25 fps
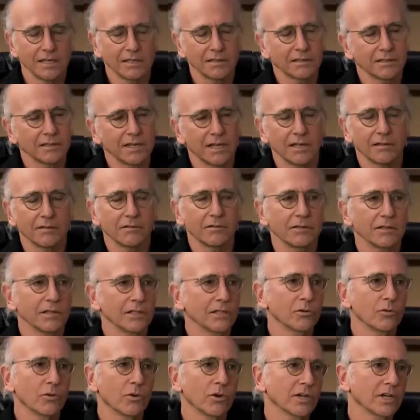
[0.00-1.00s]
It's not
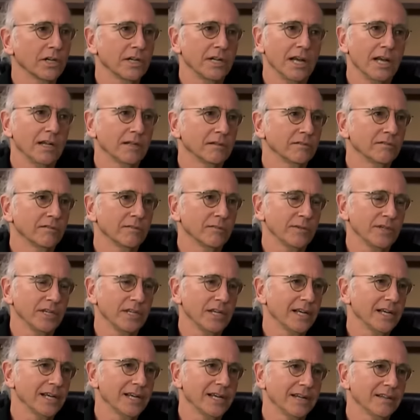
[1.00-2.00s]
really working out for
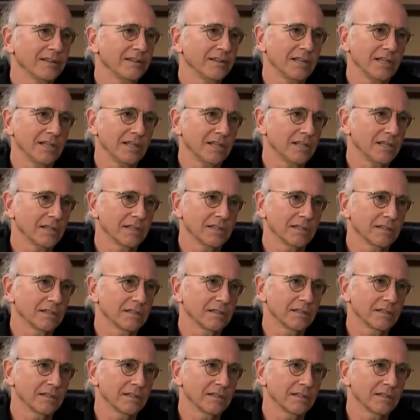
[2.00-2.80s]
me, I got to tell you.